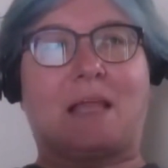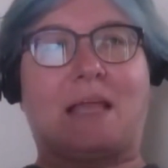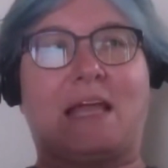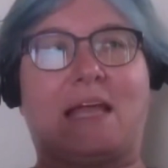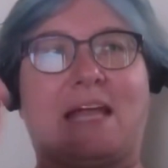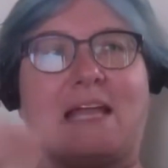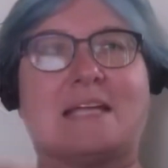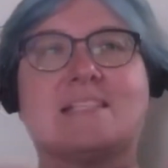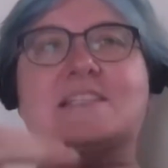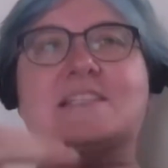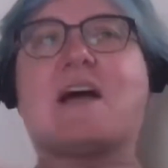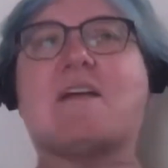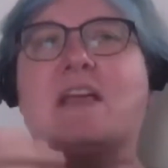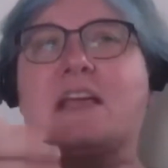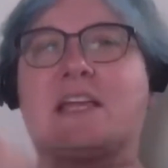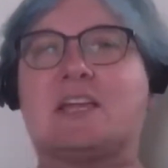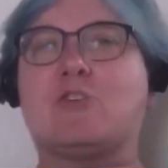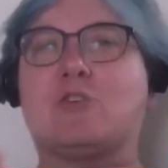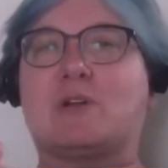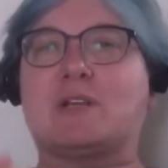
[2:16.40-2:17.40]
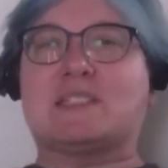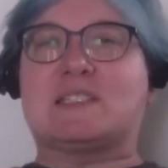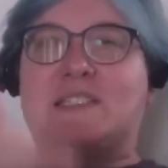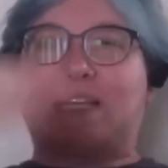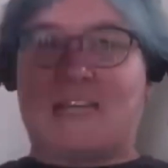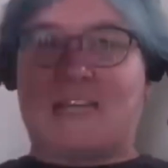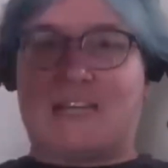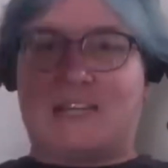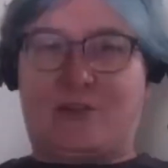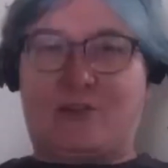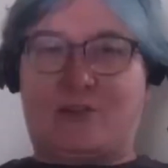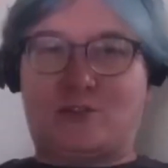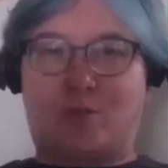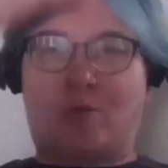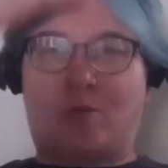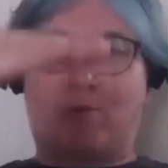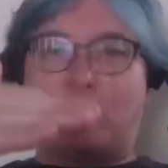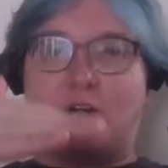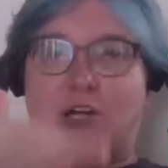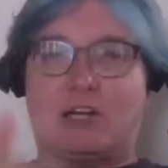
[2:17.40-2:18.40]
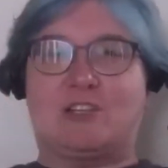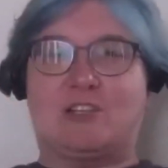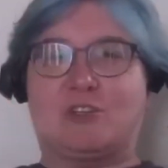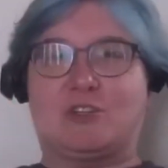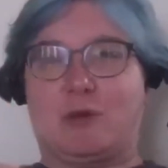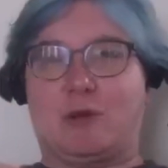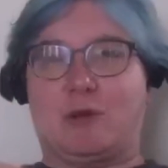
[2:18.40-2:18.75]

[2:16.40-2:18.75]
it's not like you can say, here's what we're going to do,